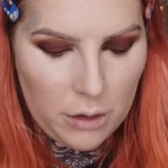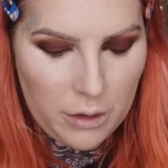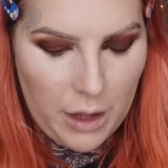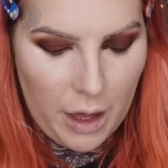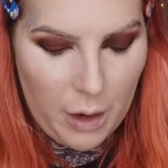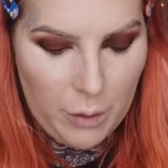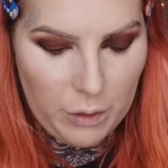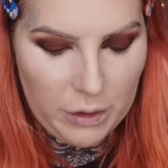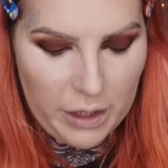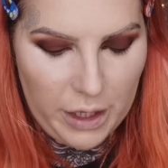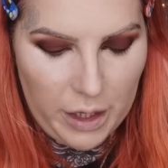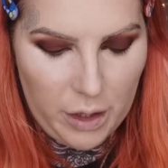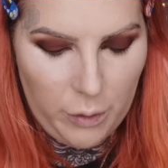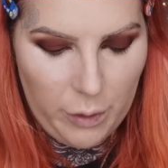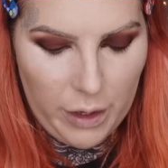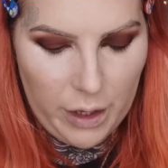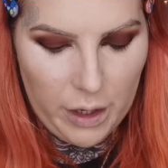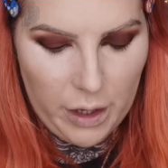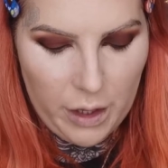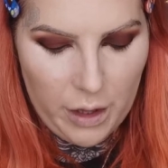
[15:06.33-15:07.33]
That one,
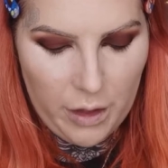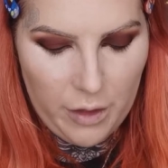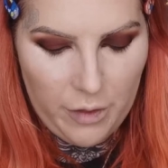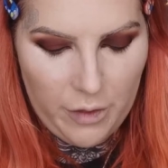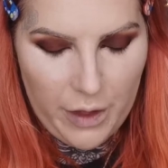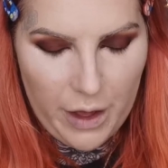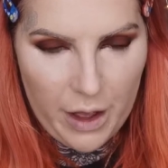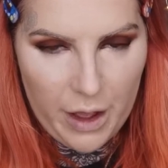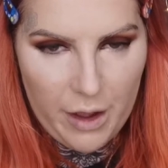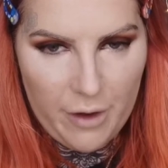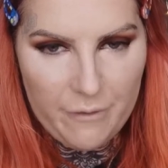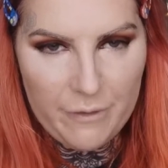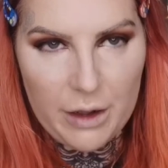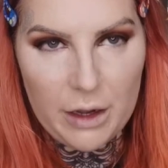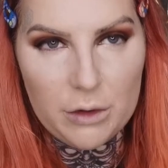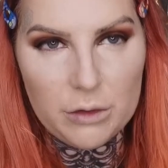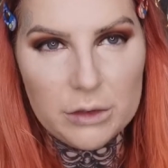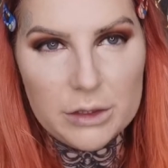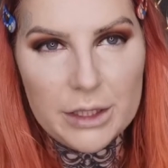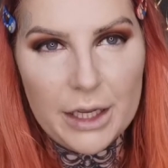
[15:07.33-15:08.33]
anyway, that I
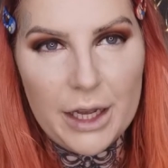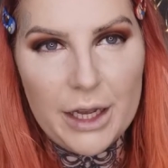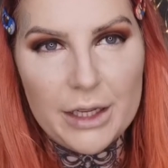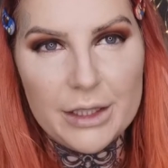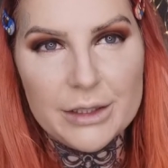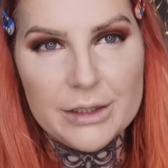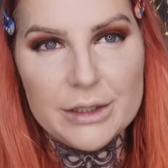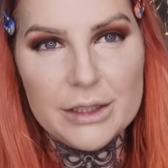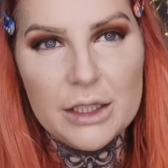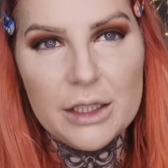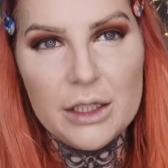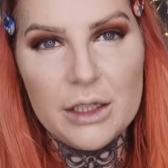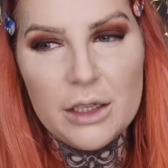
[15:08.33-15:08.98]
found, and